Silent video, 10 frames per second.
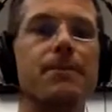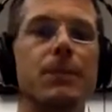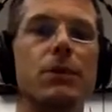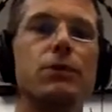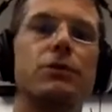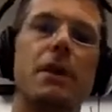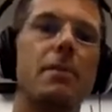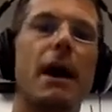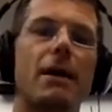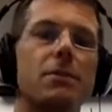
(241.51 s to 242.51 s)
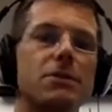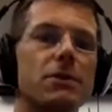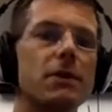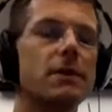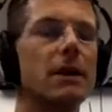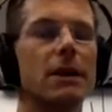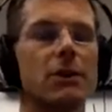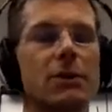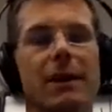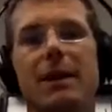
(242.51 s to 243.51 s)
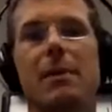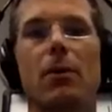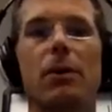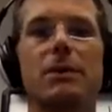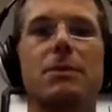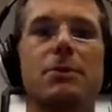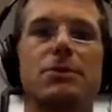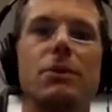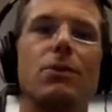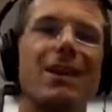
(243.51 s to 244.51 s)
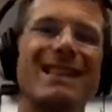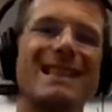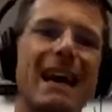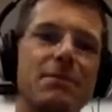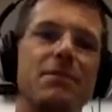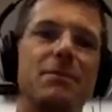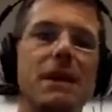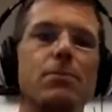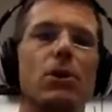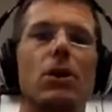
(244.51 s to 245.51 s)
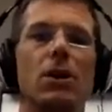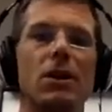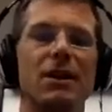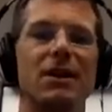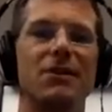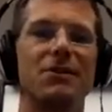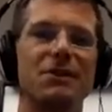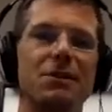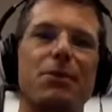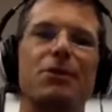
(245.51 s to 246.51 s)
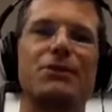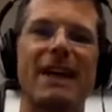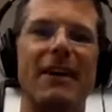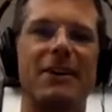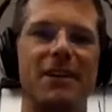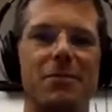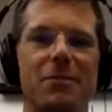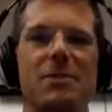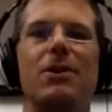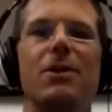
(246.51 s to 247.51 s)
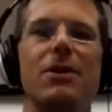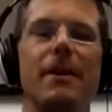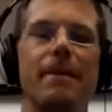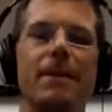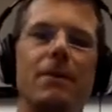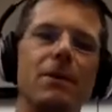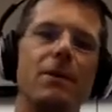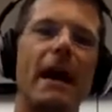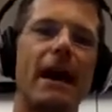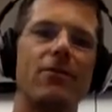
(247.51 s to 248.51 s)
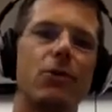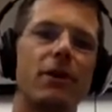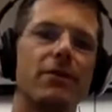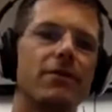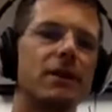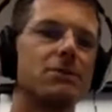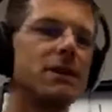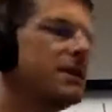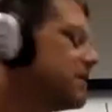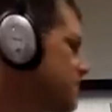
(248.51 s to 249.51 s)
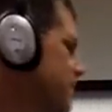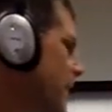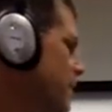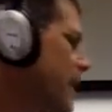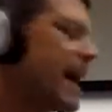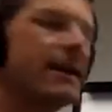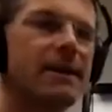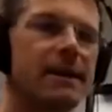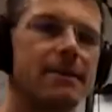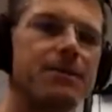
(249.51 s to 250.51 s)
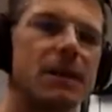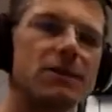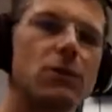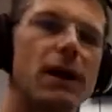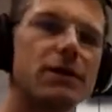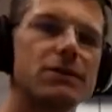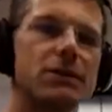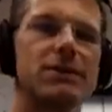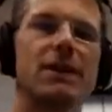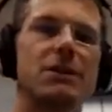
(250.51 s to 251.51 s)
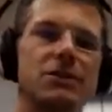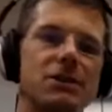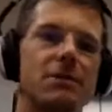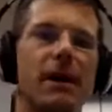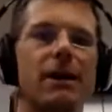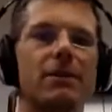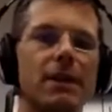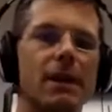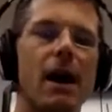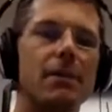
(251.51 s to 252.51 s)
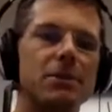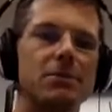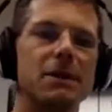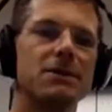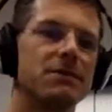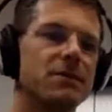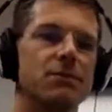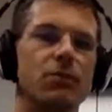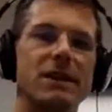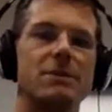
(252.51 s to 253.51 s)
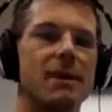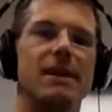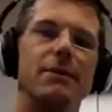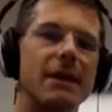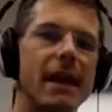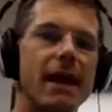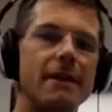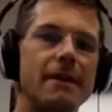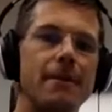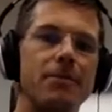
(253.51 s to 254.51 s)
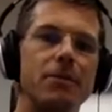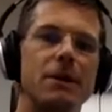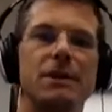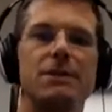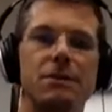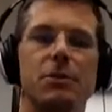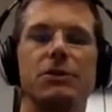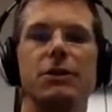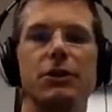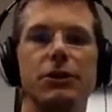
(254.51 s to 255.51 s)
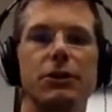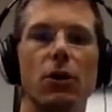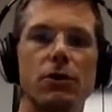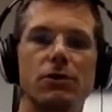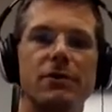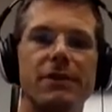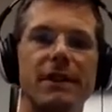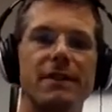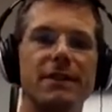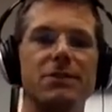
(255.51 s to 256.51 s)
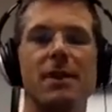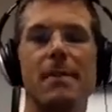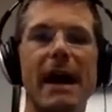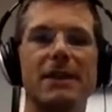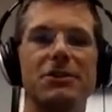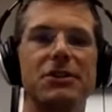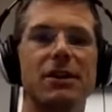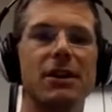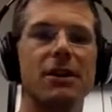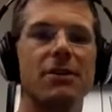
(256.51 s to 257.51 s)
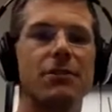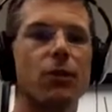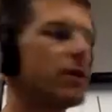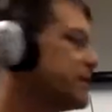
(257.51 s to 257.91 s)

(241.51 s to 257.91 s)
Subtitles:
Who's your right buyer persona? You want to think about what is the persona, what are the type of people, what's the personality of the people that we want to have working for us? We need to define that as well. So it's not just about the accomplishments of some resume that we get, but is this person a good cultural fit, and do they match for the